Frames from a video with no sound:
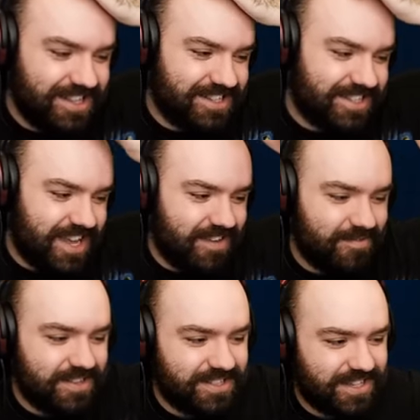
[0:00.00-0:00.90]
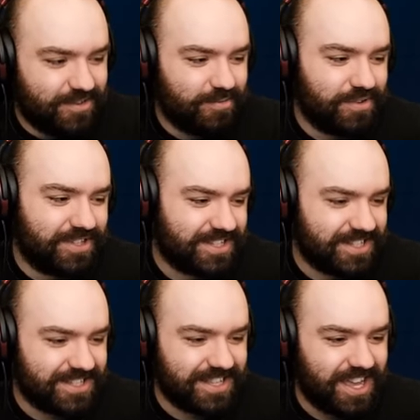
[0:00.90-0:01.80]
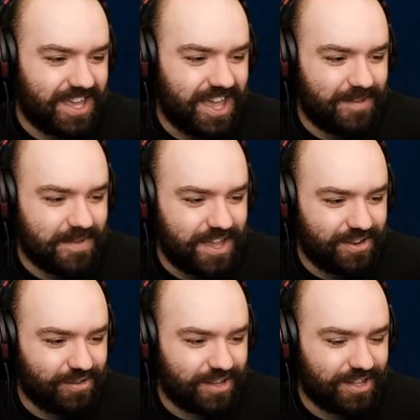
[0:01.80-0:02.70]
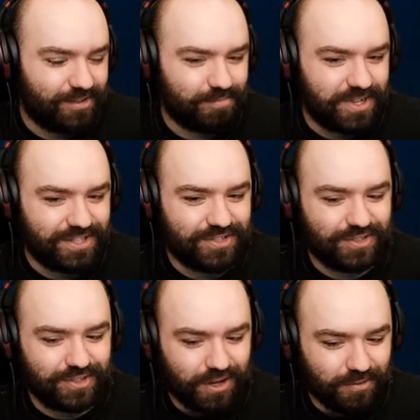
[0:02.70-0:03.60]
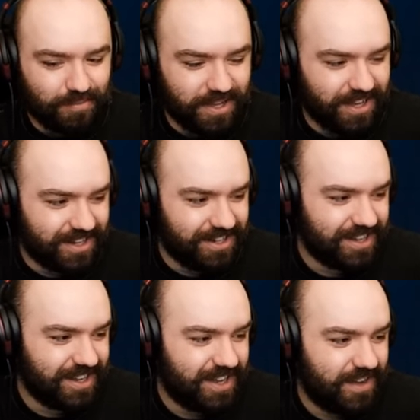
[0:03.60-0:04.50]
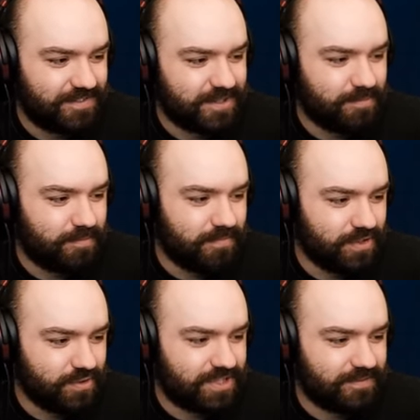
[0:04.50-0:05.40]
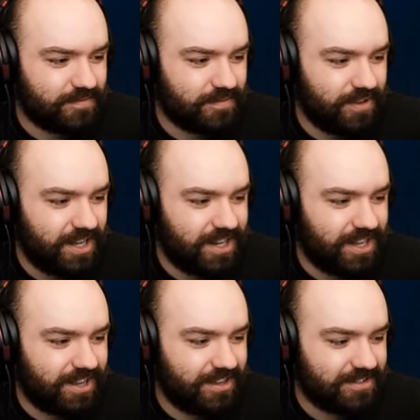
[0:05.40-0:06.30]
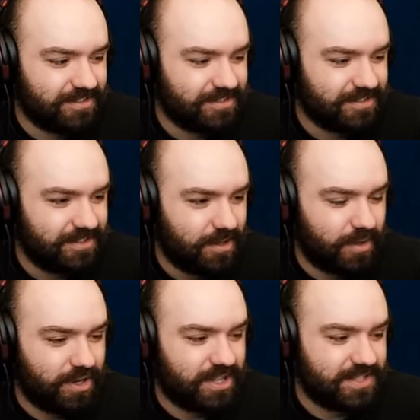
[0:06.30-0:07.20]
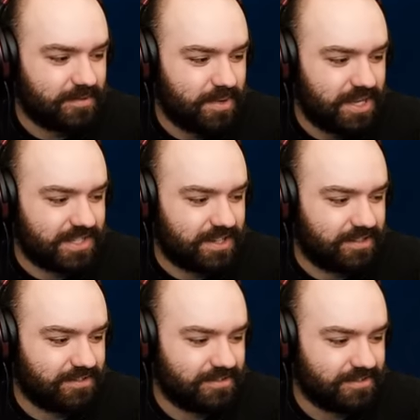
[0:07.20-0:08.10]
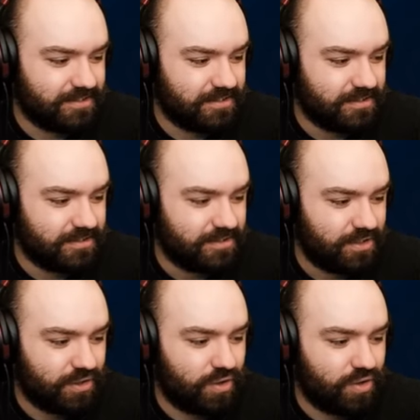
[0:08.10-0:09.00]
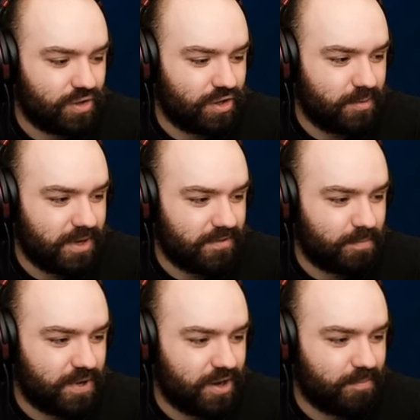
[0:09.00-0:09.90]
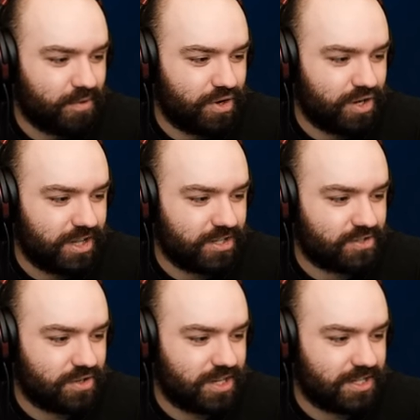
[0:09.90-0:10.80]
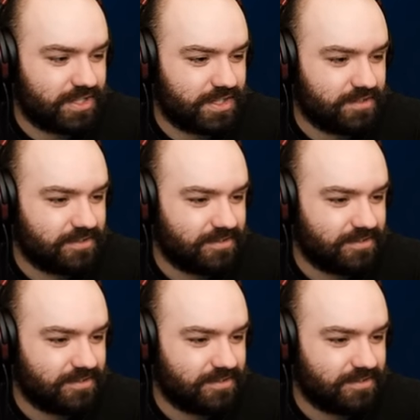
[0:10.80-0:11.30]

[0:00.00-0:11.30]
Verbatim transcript: he just gave me skill books because he's like, hey man, you look a little bit stupid. Have some... Do some reading. Oh my god, that's amazing. You learn a lot about repairing broken electronics.